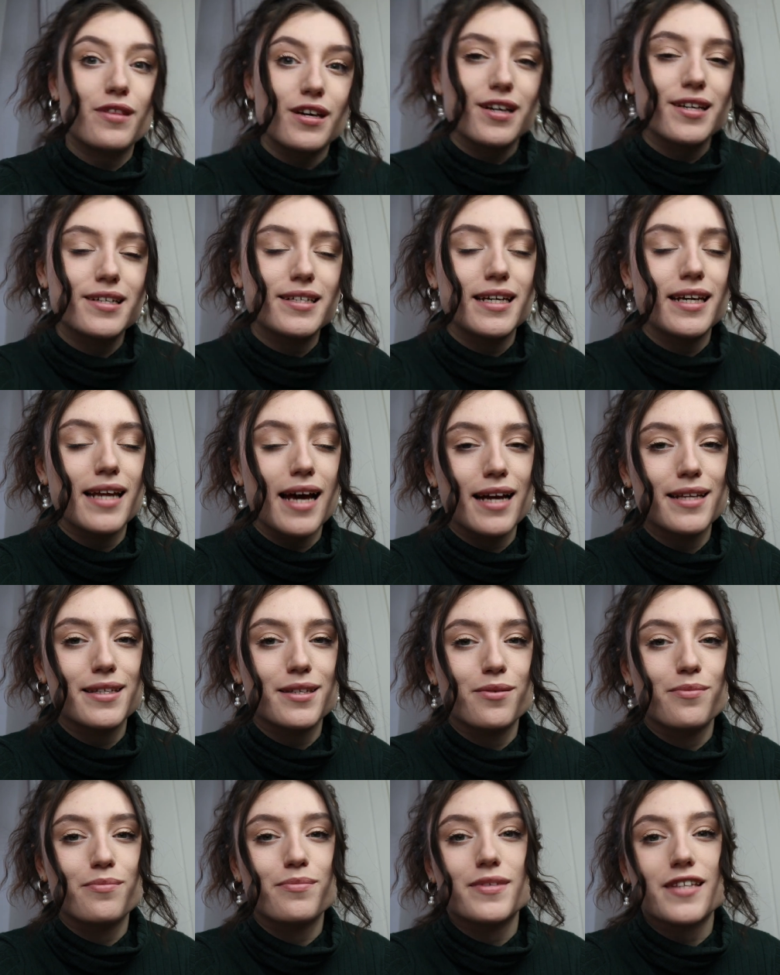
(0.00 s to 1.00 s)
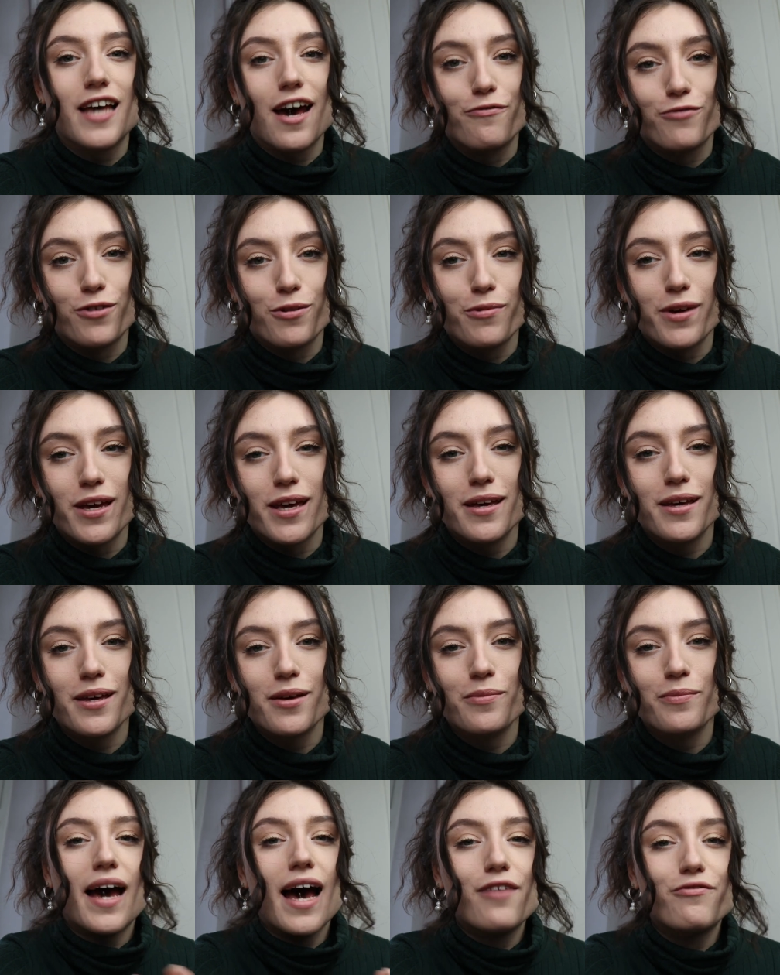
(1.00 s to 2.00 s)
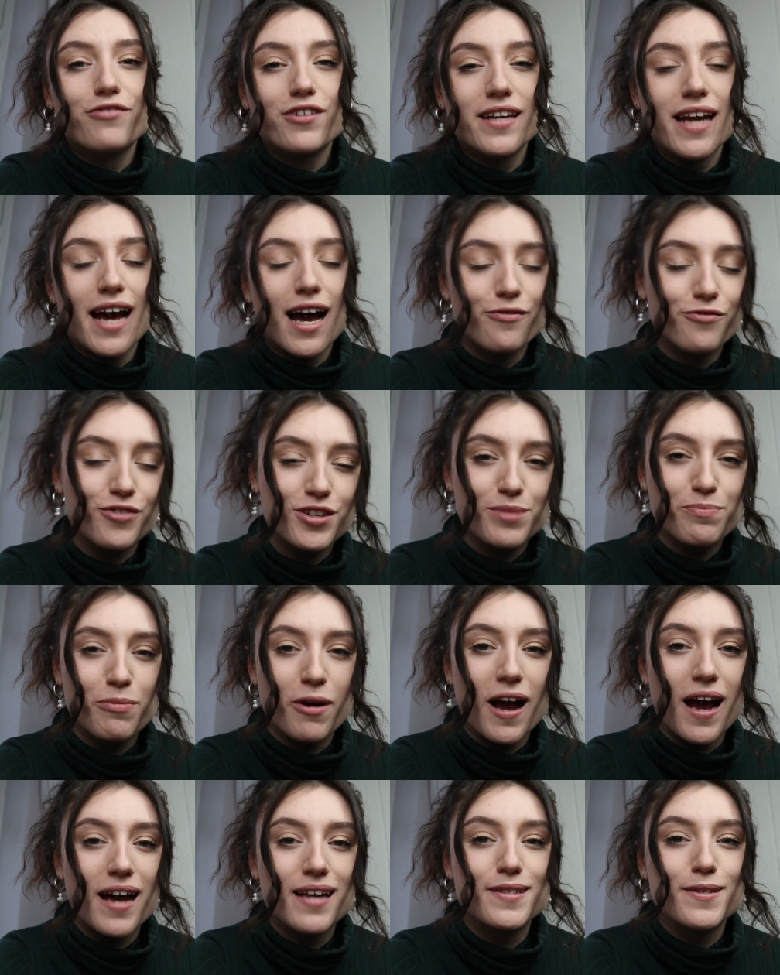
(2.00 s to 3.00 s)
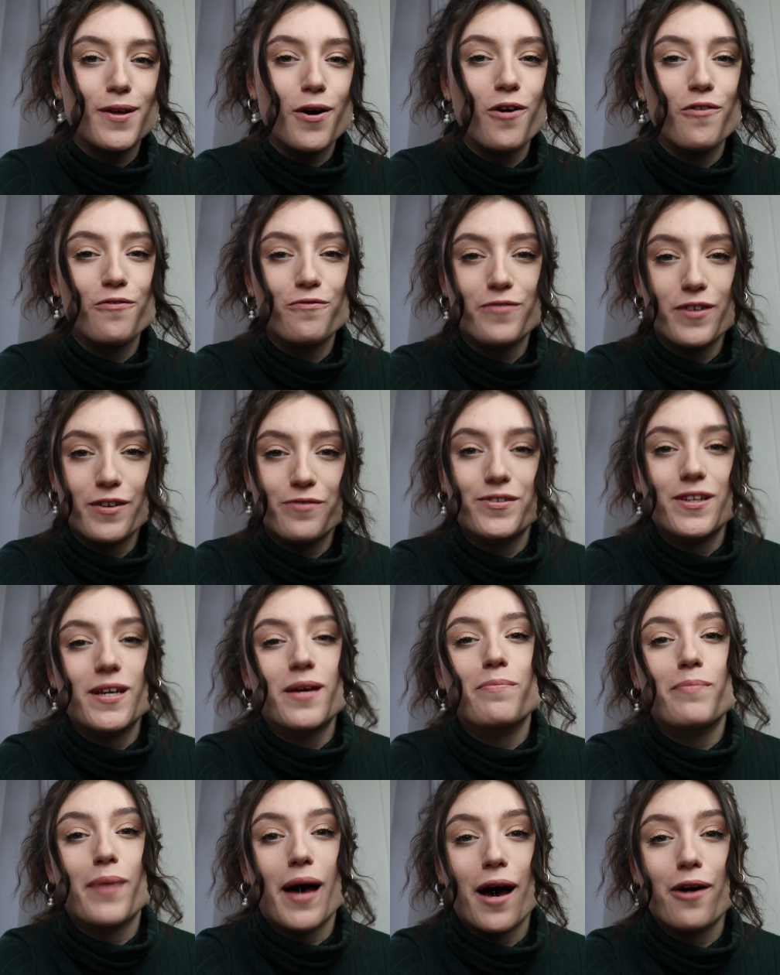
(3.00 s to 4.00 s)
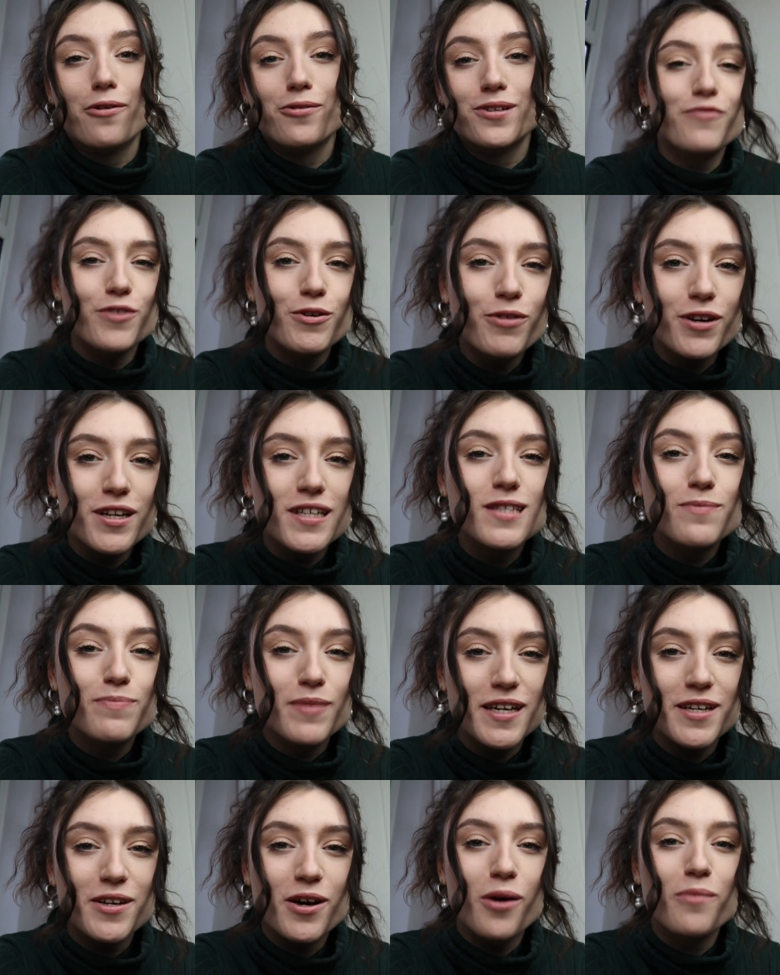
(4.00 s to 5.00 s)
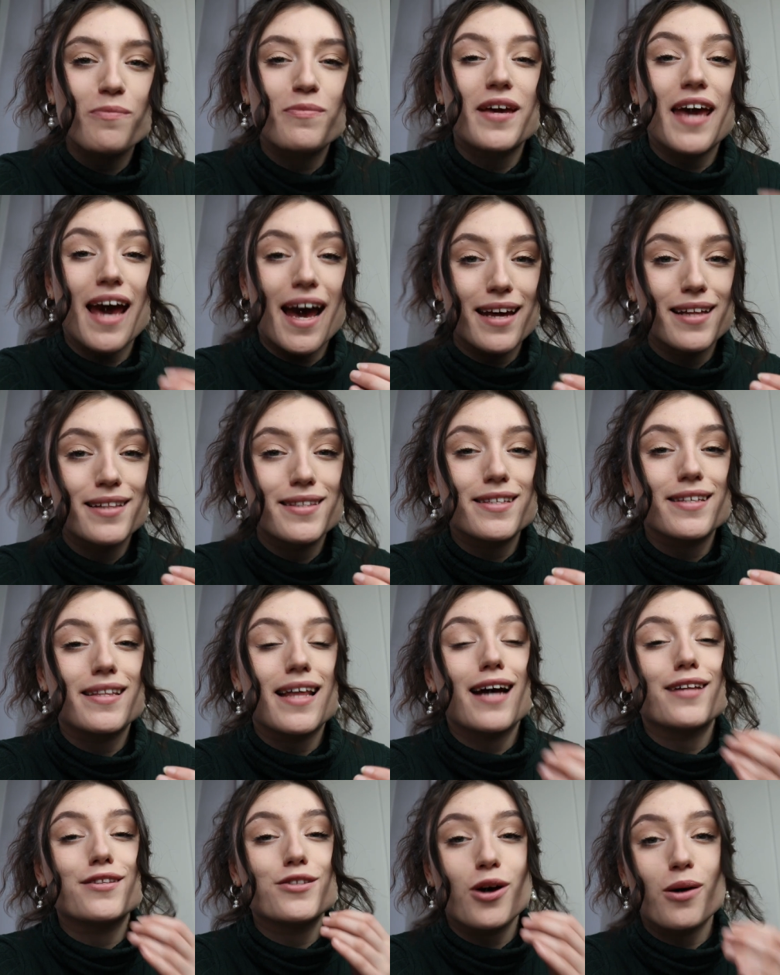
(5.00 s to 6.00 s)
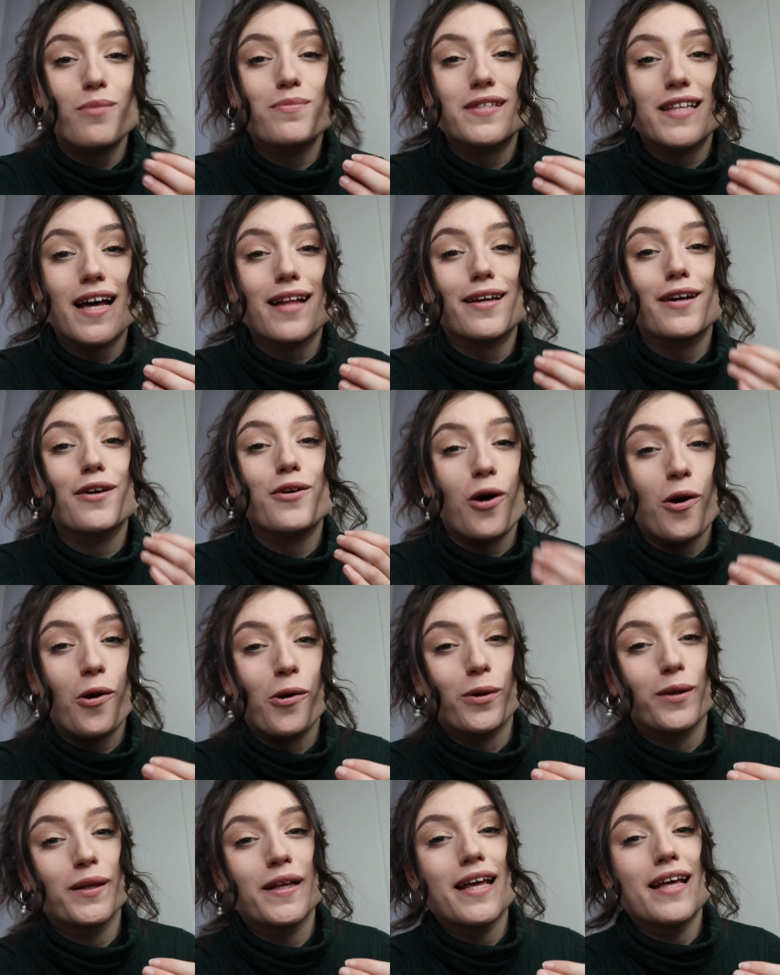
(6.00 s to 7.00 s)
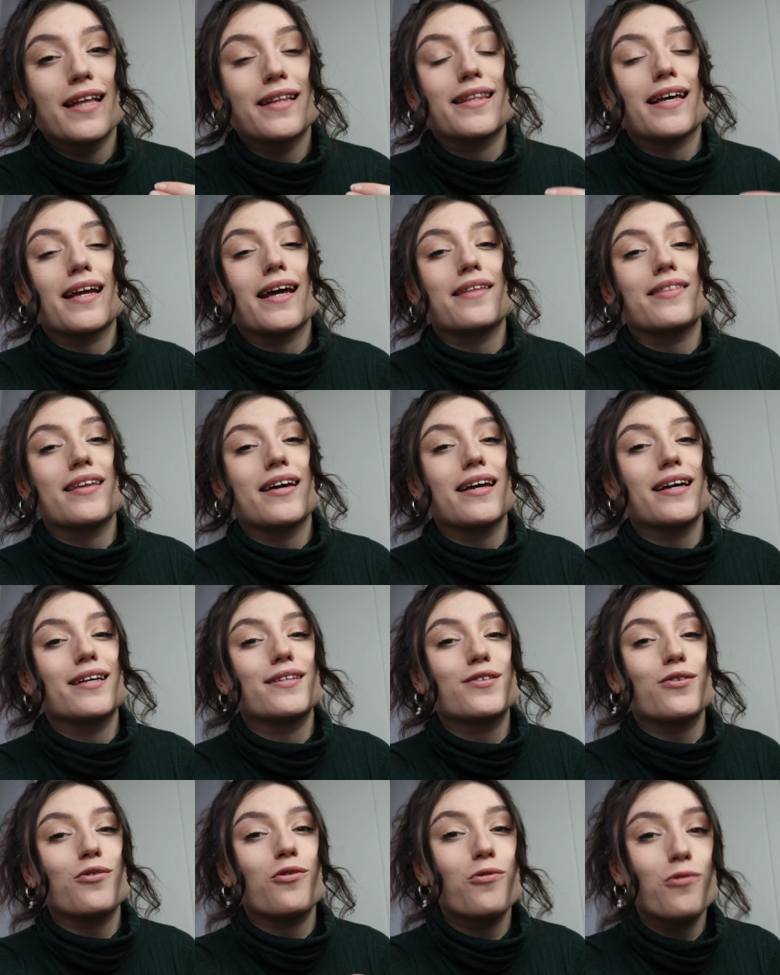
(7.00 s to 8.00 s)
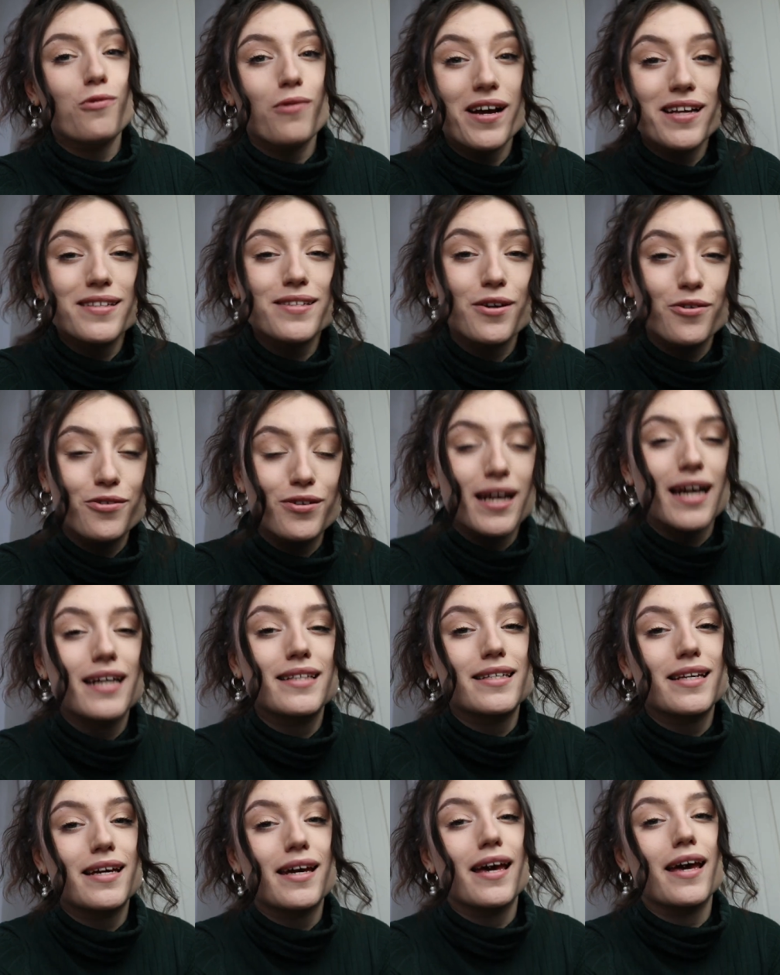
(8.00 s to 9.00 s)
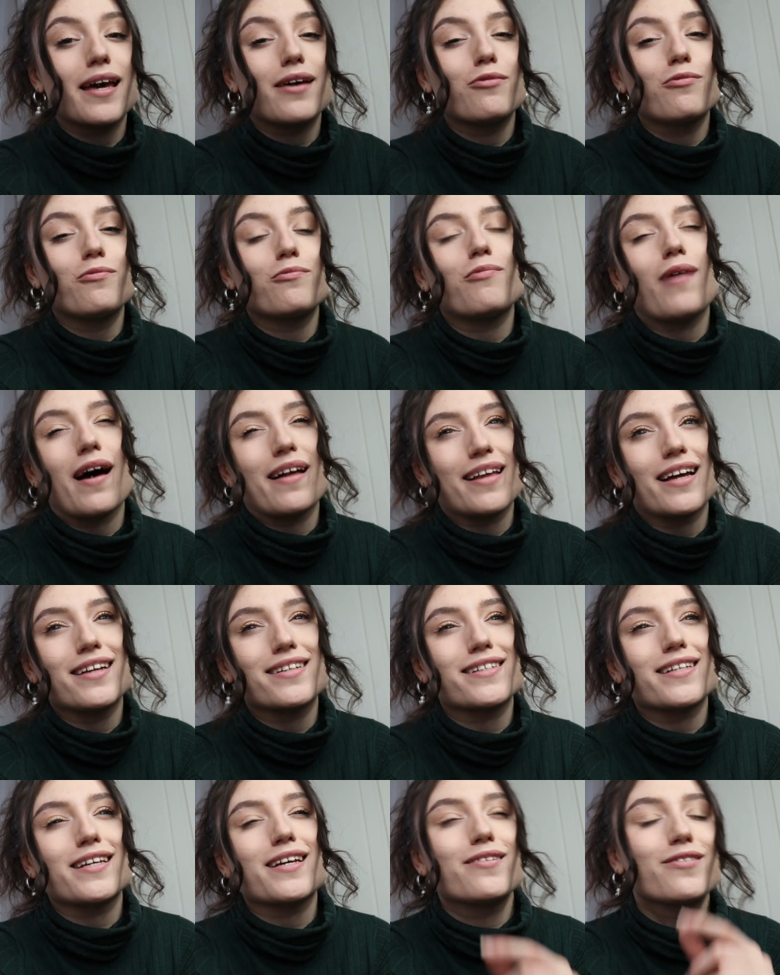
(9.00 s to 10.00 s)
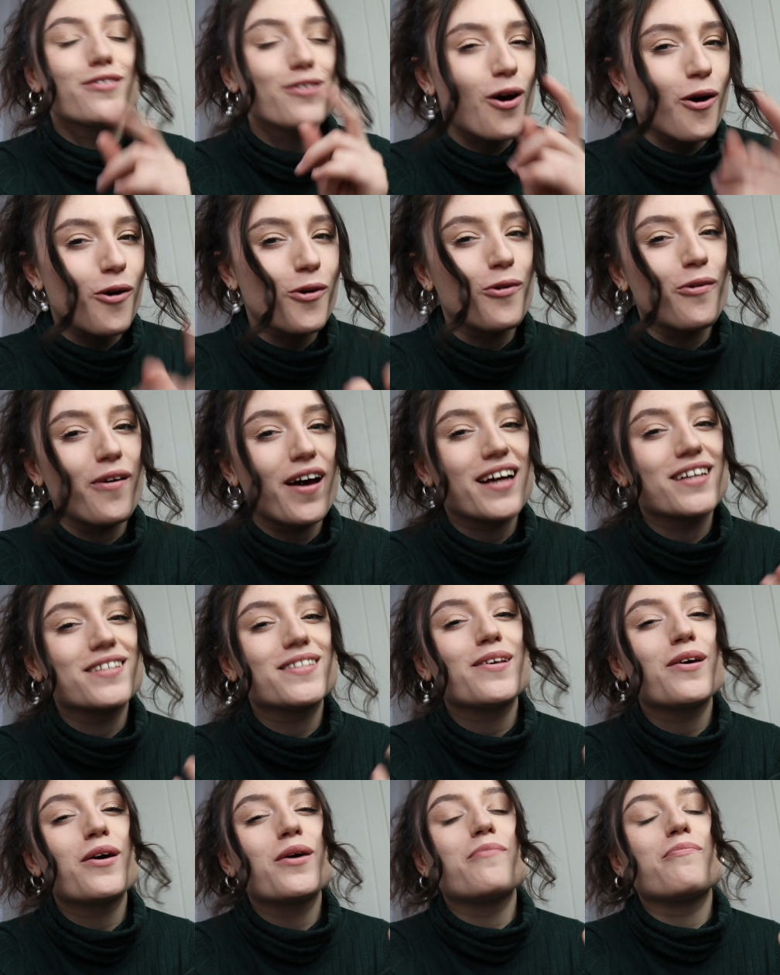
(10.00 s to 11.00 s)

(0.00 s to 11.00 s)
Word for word: thirteen items every week that have an average price of fifteen pounds. If you want to speed up getting to that top seller goal, then I think it's always a good idea, well actually not always,